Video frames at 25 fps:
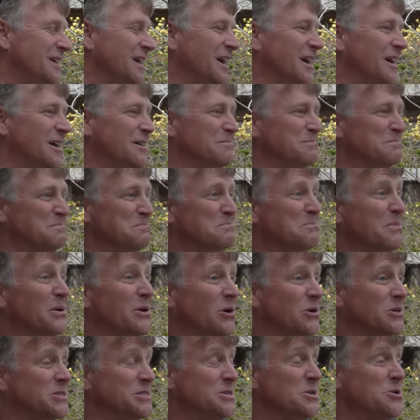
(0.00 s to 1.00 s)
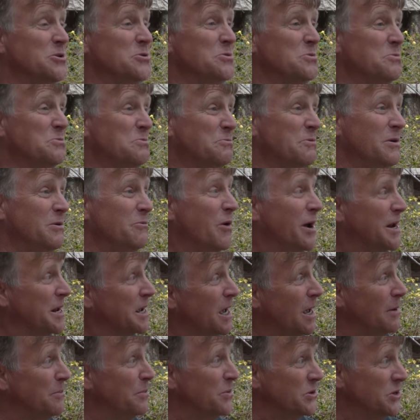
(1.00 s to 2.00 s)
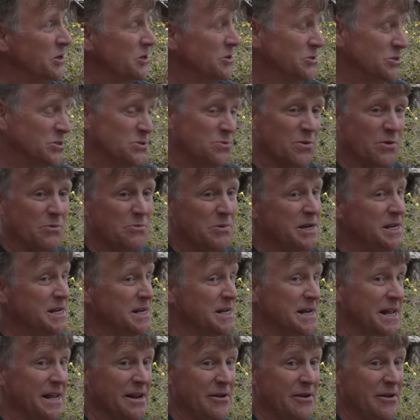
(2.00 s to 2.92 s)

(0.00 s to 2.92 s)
Um, but also, we went a couple years where we didn't